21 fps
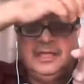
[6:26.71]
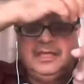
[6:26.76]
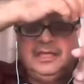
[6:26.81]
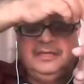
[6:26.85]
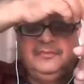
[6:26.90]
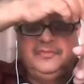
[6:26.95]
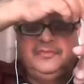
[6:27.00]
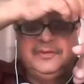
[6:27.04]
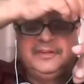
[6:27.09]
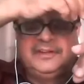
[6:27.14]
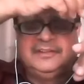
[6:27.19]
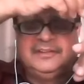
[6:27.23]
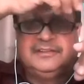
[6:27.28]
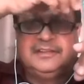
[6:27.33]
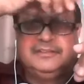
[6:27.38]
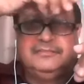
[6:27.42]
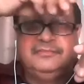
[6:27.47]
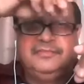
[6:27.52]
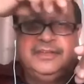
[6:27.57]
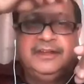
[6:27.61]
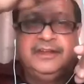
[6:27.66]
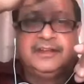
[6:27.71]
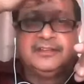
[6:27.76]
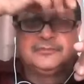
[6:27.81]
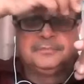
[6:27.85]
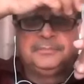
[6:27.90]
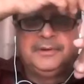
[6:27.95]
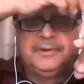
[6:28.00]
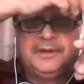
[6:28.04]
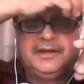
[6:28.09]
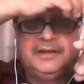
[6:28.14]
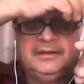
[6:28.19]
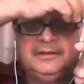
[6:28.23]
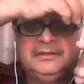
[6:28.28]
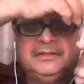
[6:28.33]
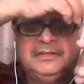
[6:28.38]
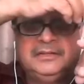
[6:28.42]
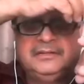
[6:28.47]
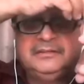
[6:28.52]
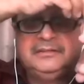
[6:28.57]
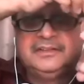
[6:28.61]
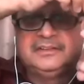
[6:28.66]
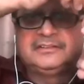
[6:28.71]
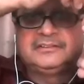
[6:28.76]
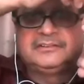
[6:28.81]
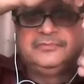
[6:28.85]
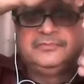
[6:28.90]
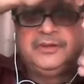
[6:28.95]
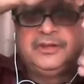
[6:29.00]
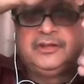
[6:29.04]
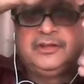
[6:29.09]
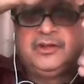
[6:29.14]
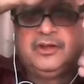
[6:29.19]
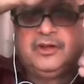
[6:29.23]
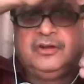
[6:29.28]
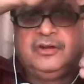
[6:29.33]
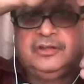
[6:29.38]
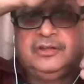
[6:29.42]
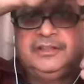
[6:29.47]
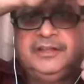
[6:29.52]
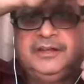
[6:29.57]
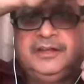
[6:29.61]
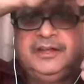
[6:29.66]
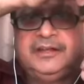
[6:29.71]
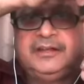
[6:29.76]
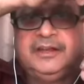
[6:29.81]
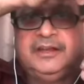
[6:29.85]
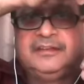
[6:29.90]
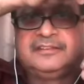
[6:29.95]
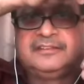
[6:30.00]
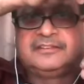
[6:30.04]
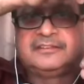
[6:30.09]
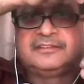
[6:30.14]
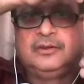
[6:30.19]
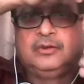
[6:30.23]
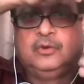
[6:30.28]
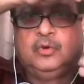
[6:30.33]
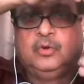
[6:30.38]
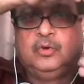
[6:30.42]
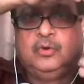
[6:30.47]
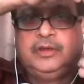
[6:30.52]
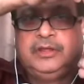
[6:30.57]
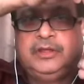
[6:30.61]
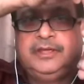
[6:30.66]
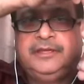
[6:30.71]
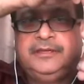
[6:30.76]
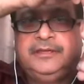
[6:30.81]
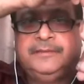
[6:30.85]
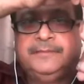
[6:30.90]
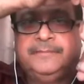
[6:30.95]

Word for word: if it is a venous blood just withdraw the needle slowly